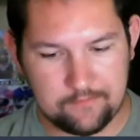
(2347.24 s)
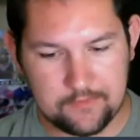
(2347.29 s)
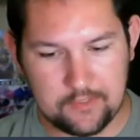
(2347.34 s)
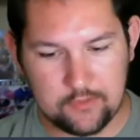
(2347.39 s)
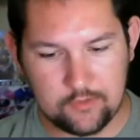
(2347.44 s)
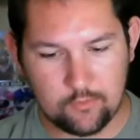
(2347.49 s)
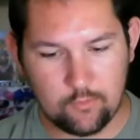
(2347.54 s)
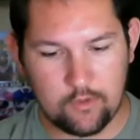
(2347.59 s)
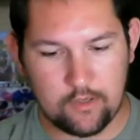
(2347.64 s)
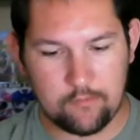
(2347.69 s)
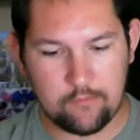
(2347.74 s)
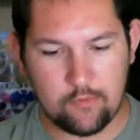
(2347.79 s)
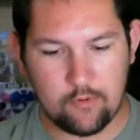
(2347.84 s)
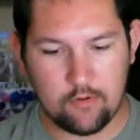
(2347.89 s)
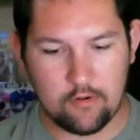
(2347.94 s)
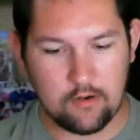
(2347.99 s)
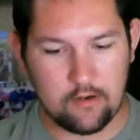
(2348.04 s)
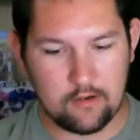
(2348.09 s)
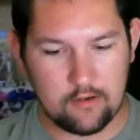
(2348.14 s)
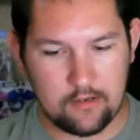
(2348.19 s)
there's one
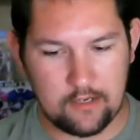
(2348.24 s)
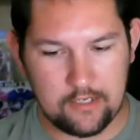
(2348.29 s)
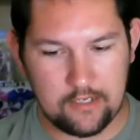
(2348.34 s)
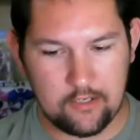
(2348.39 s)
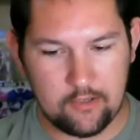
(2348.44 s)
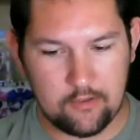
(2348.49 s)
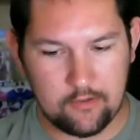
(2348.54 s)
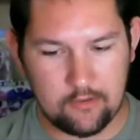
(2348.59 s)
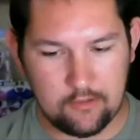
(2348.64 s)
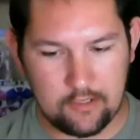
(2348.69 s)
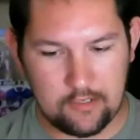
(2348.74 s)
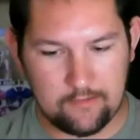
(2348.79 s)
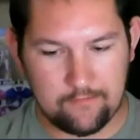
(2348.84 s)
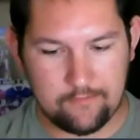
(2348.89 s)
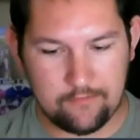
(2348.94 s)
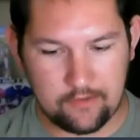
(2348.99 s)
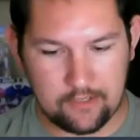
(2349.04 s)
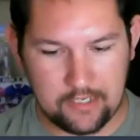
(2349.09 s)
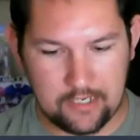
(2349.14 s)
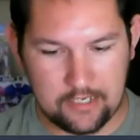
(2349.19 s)
more. I know I
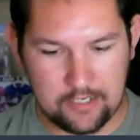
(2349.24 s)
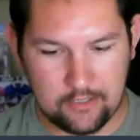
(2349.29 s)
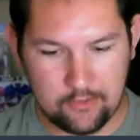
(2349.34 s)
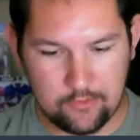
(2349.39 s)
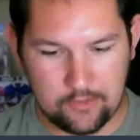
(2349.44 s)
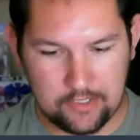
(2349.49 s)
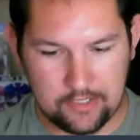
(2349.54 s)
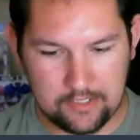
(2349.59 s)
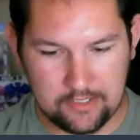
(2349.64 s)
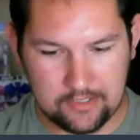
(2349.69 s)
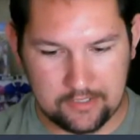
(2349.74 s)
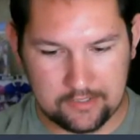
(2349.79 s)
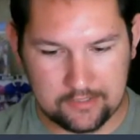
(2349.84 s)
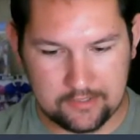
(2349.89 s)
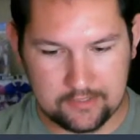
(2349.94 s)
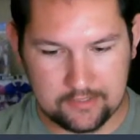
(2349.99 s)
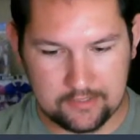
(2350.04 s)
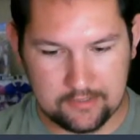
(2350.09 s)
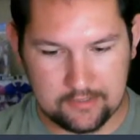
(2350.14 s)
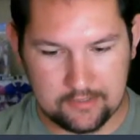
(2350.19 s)
forgot who it
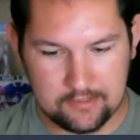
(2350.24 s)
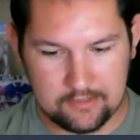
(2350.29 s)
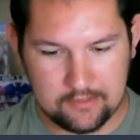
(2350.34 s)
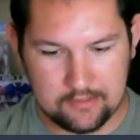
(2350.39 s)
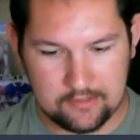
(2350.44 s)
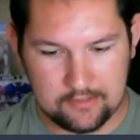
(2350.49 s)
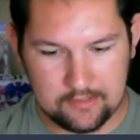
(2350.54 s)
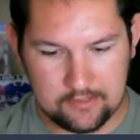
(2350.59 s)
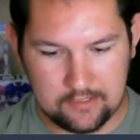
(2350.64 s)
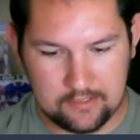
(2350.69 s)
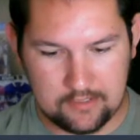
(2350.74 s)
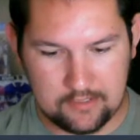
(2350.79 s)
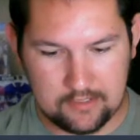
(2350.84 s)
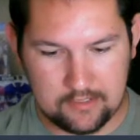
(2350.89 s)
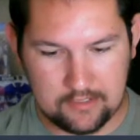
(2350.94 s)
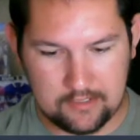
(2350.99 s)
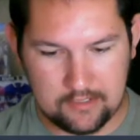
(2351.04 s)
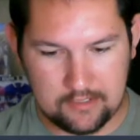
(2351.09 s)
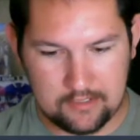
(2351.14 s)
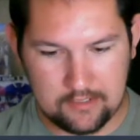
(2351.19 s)
is.
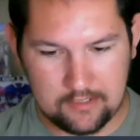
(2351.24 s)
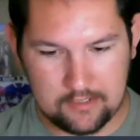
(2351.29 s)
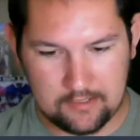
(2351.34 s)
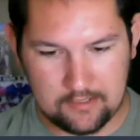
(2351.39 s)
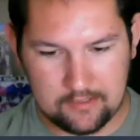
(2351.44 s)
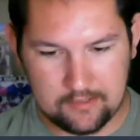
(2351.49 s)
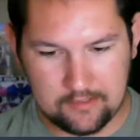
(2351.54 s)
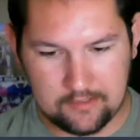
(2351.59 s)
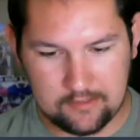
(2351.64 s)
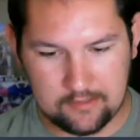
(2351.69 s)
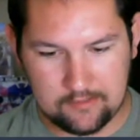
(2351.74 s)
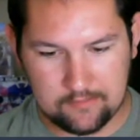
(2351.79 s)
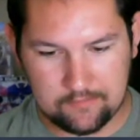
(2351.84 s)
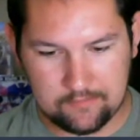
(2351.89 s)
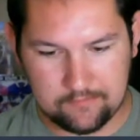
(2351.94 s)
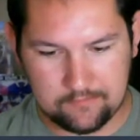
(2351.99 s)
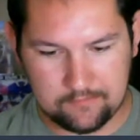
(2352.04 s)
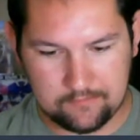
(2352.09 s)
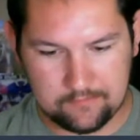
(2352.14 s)
Um,